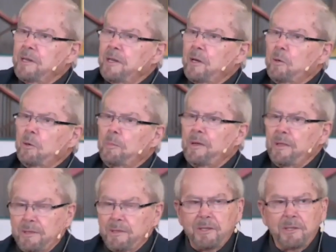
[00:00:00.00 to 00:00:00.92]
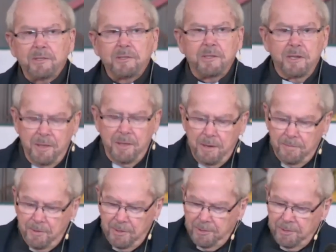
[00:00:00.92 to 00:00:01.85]
Next year will be the
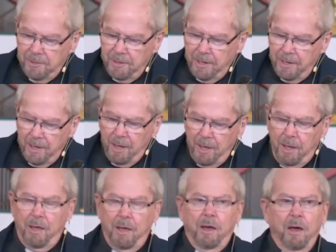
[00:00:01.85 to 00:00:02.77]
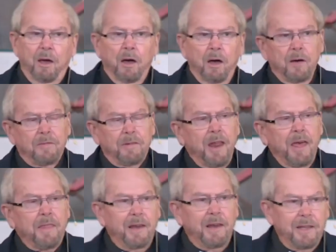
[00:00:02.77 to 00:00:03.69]
60th anniversary
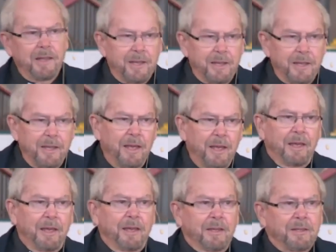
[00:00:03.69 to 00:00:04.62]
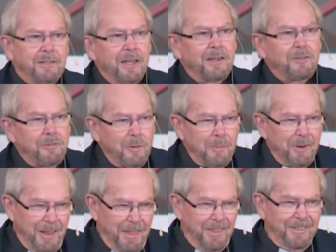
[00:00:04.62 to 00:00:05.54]
of another letter
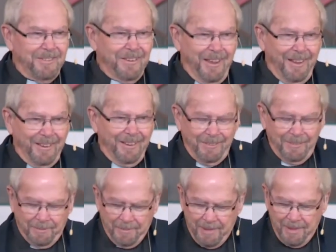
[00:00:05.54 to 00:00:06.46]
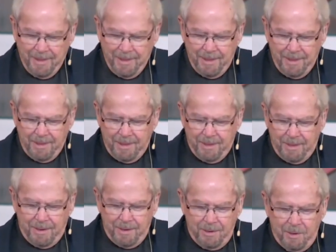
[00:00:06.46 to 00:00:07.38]
sent from another jail.
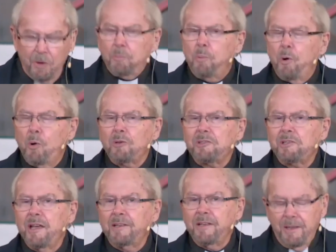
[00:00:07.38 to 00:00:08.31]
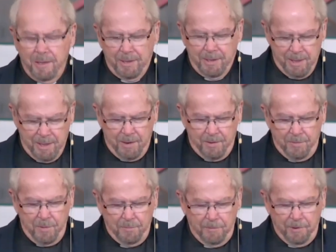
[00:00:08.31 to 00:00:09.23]
Not Paul's letter
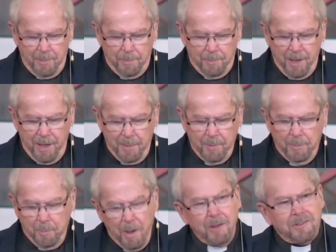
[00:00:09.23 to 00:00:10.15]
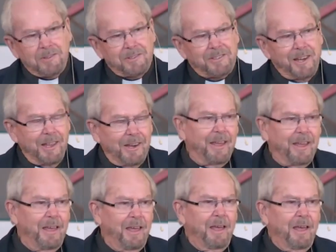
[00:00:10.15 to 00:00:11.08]
from Philippi, but Martin's
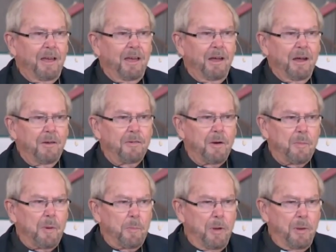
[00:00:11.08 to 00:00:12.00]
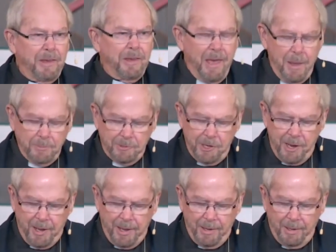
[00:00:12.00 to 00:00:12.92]
letter from a
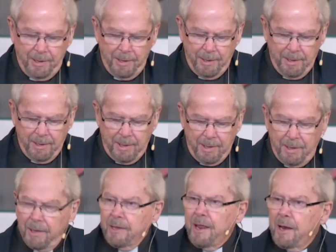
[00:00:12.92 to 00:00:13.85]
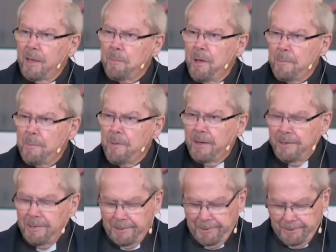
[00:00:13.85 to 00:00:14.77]
Birmingham jail in
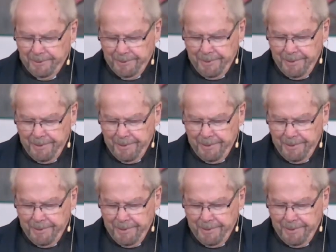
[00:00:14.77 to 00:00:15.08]
Alabama.